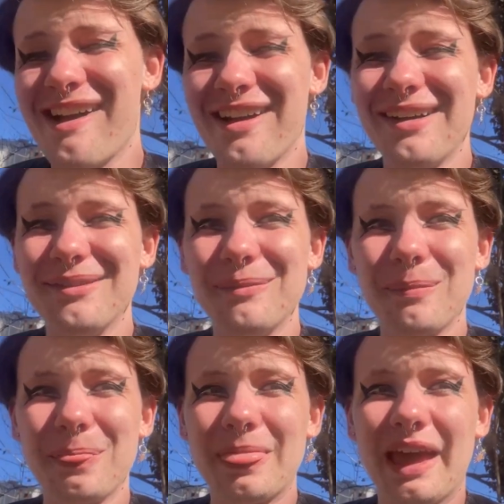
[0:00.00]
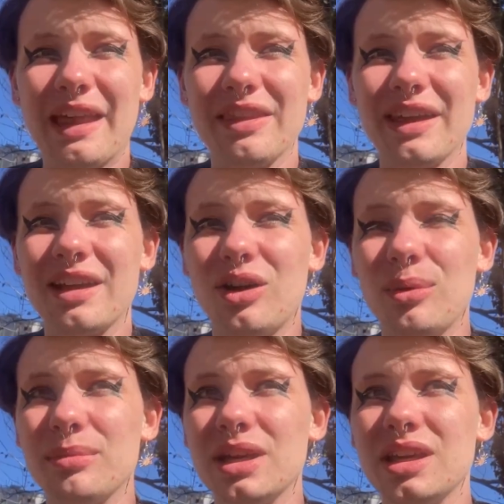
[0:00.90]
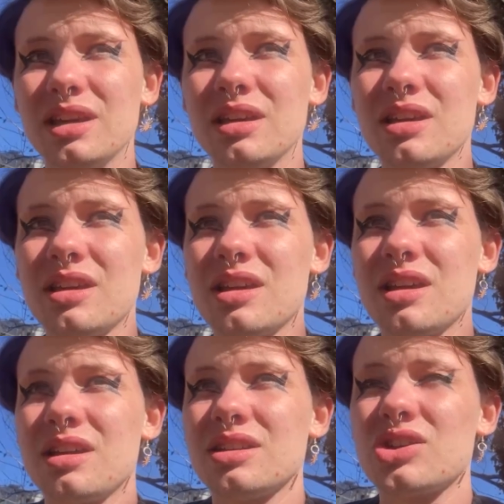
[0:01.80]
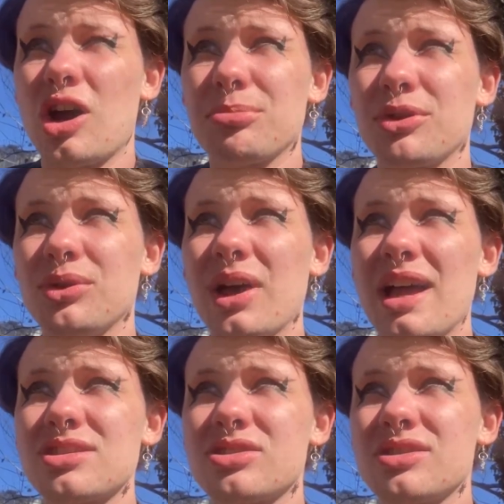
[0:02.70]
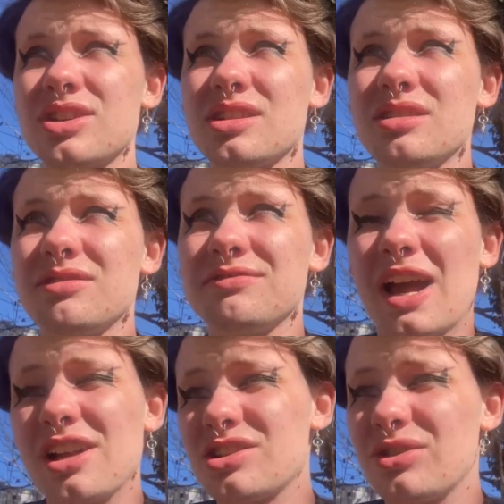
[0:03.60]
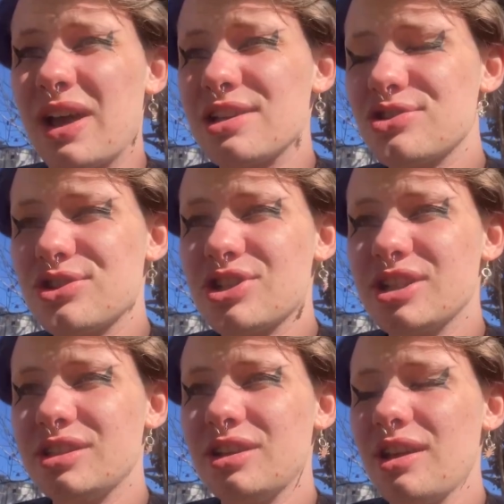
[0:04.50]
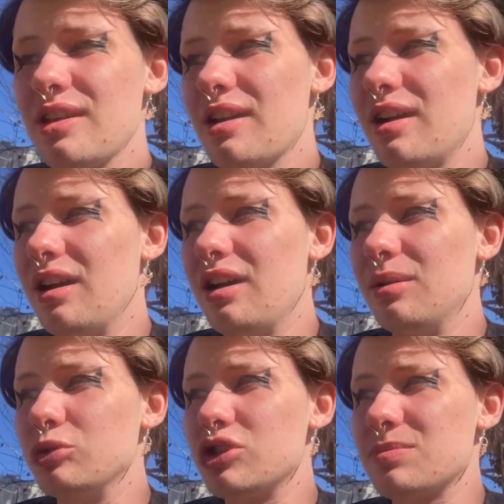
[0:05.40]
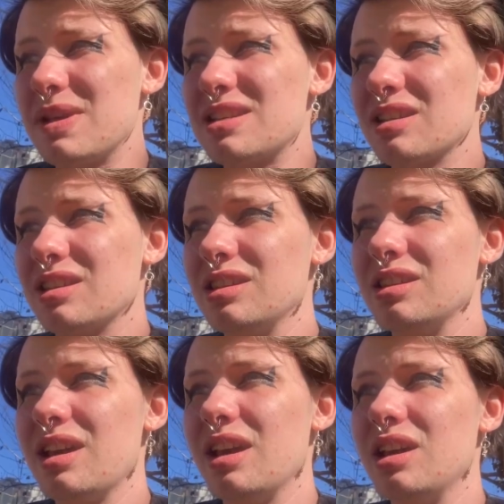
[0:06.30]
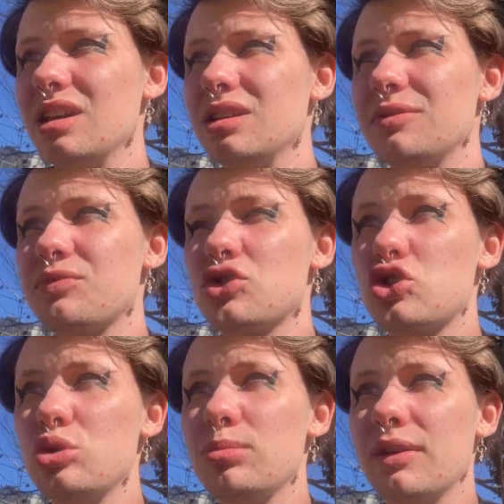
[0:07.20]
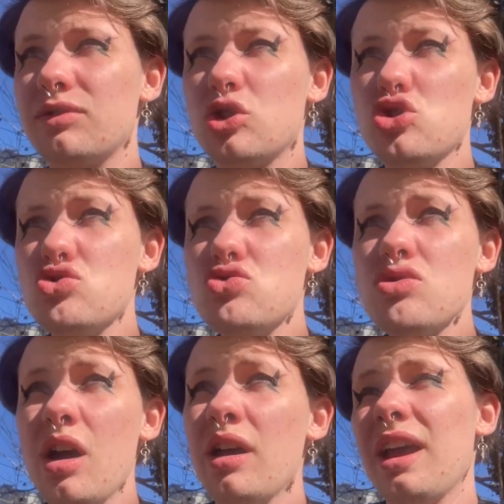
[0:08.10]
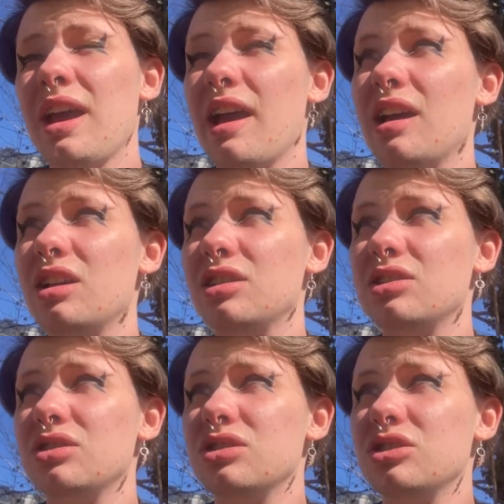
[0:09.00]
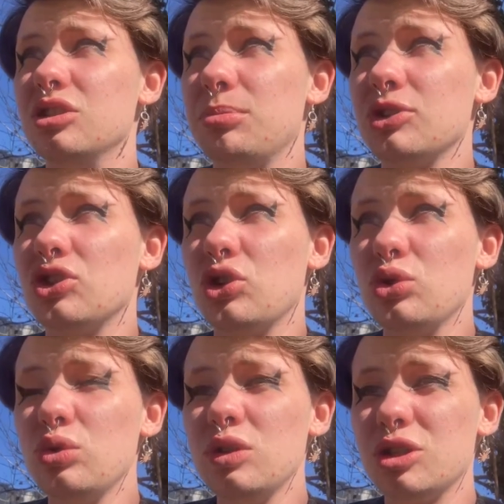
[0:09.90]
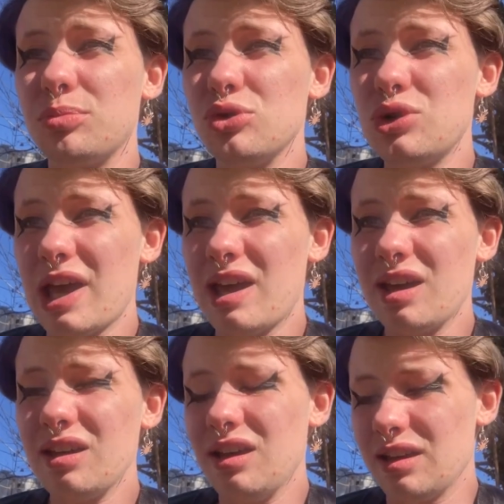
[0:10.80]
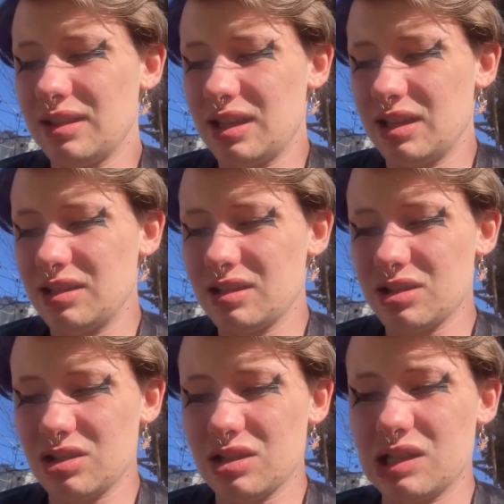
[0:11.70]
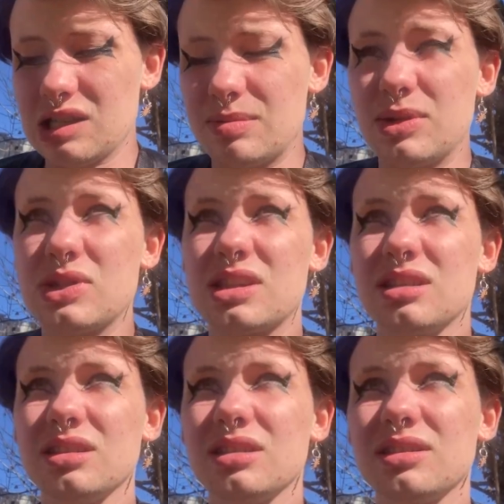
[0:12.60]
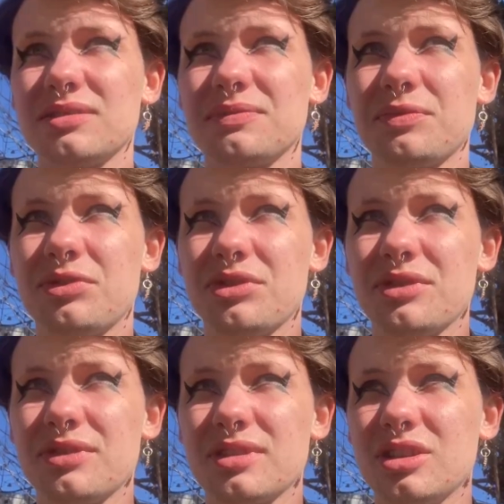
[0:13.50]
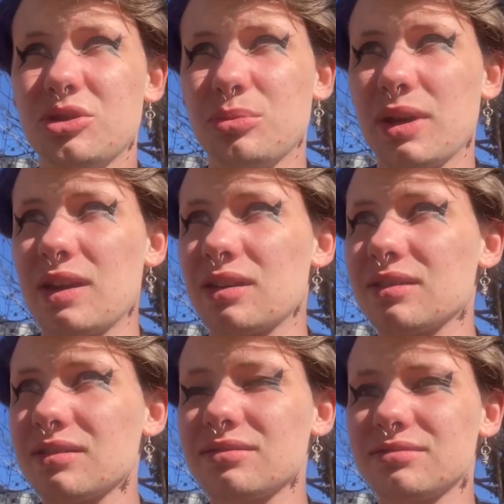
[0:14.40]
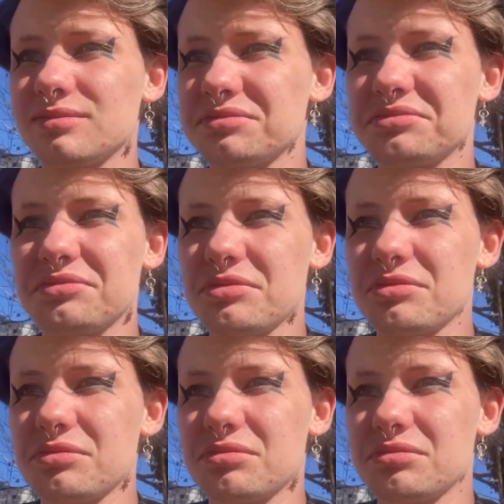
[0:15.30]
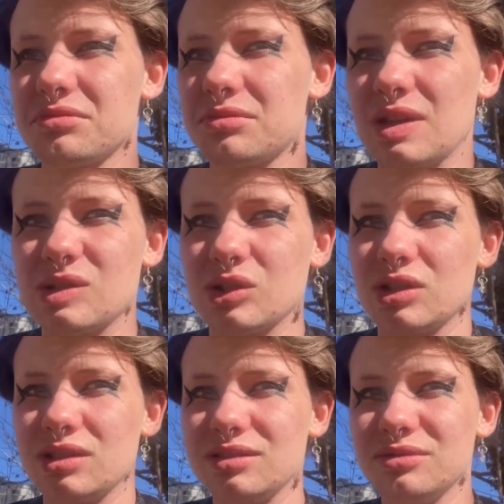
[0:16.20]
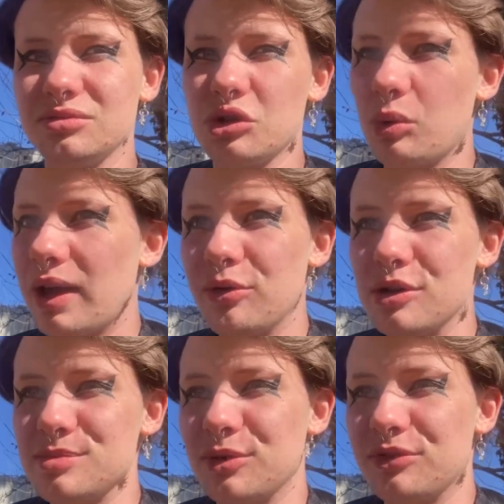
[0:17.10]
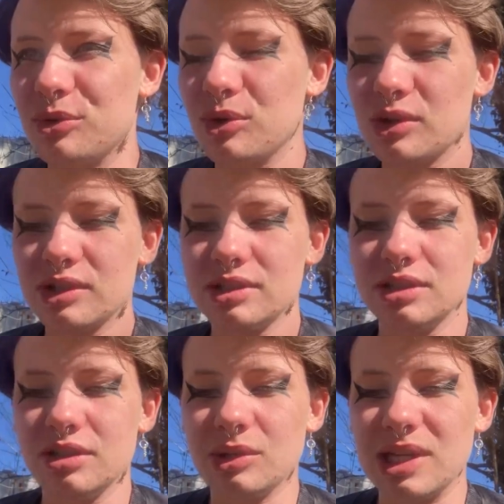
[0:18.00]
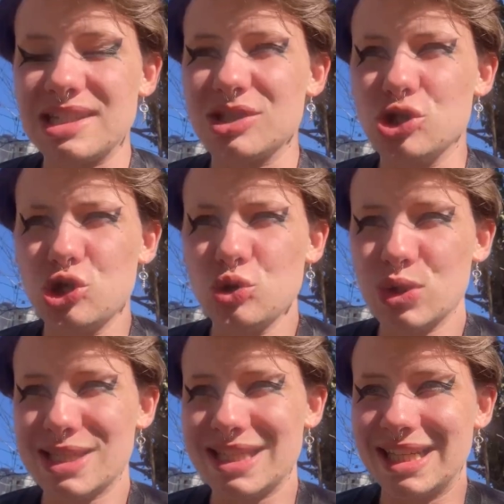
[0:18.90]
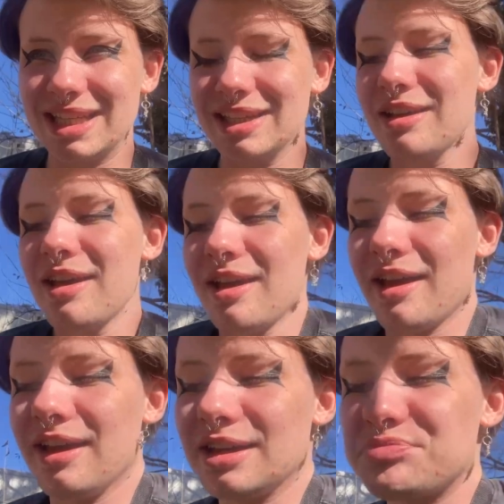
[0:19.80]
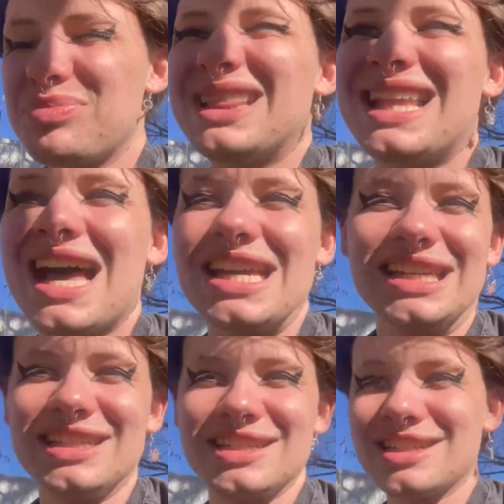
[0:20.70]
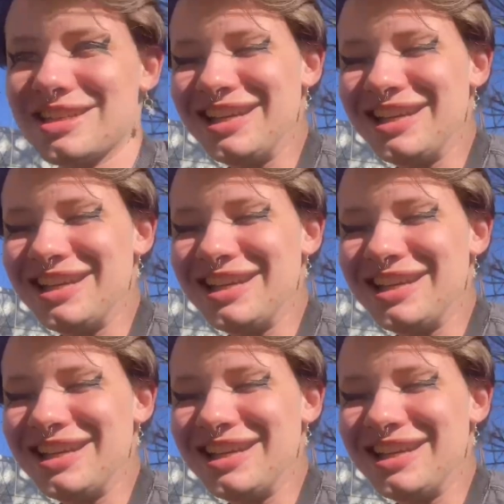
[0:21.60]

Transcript: um, and they got me topical estrogen, vaginal estrogen, um, which is basically a tube of goo, and you put the goo in your putang, and then it is supposed to, you know, make it basically the way it was before, you know, nice and juicy and pliant.